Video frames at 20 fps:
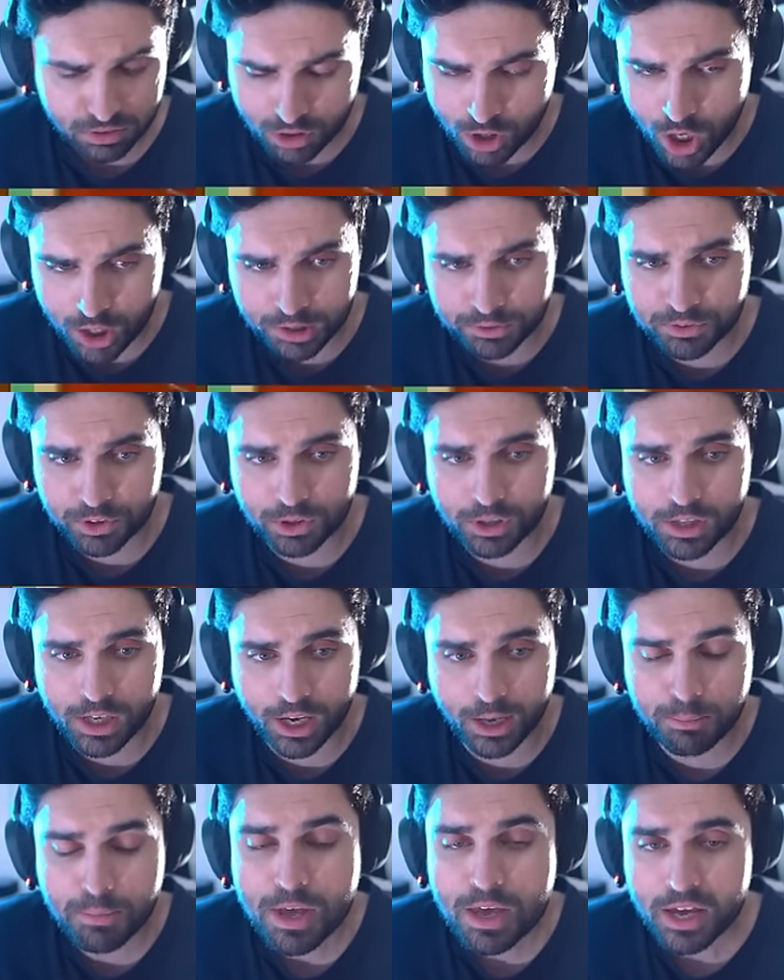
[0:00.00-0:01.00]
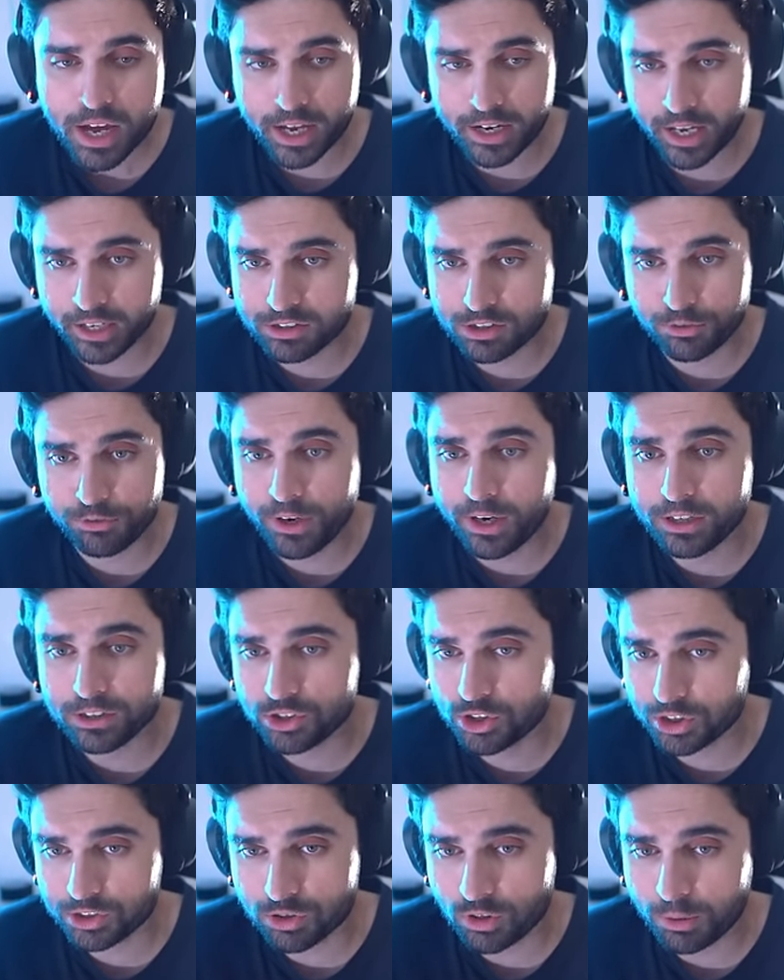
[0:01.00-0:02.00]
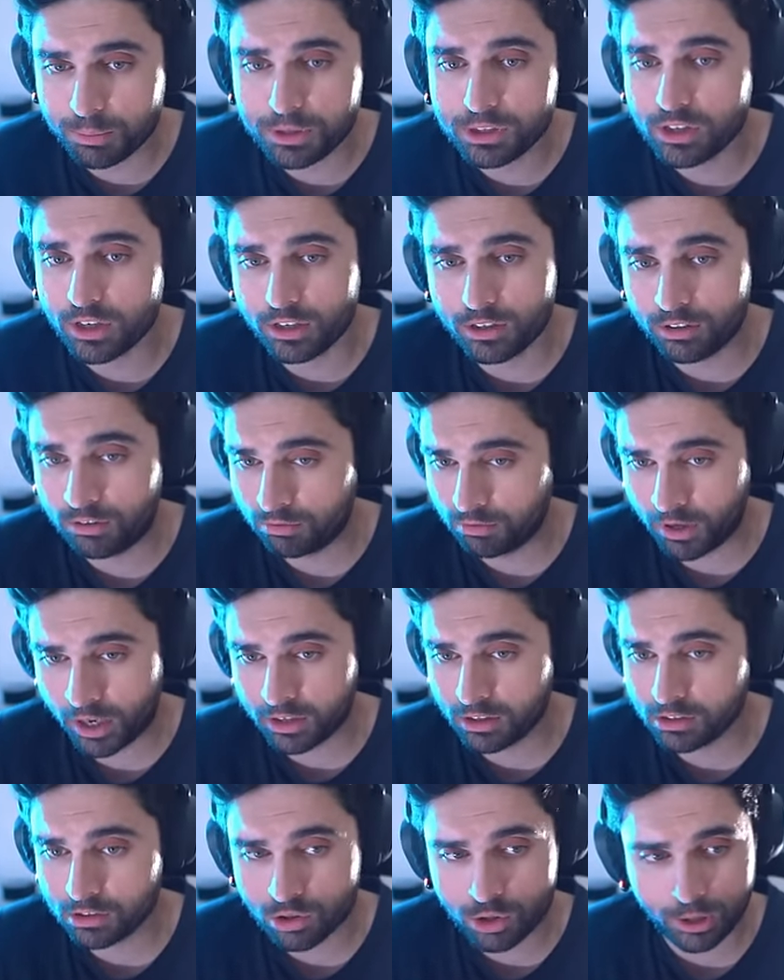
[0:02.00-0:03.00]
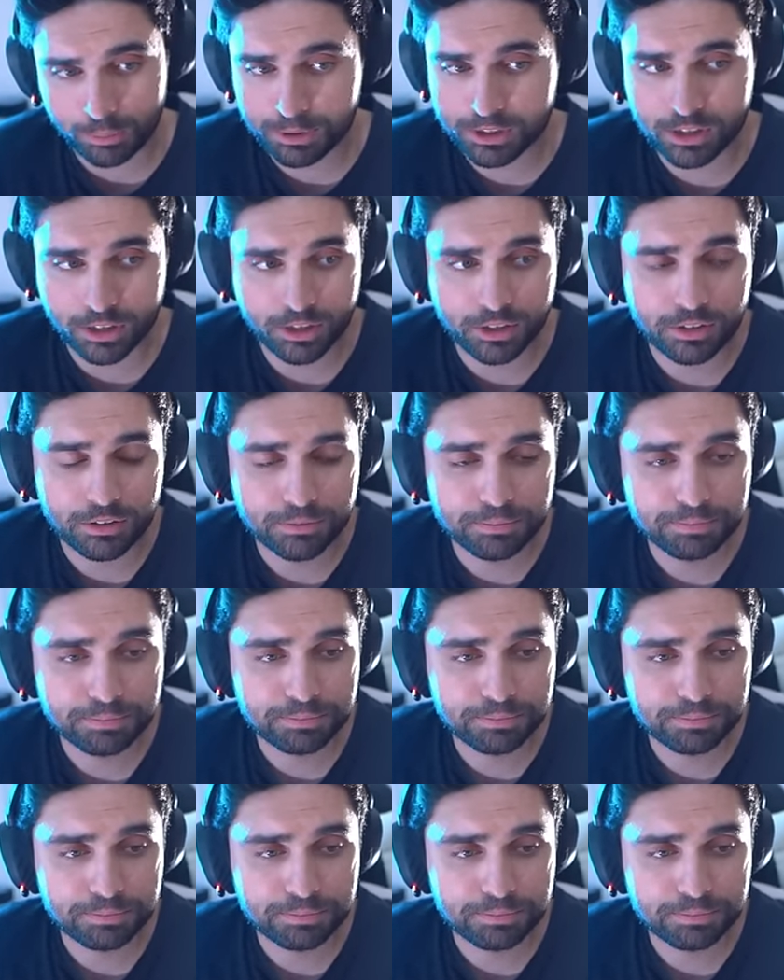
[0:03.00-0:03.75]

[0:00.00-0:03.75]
Call of Duty game. And X Defiant is just going to be there and going to be there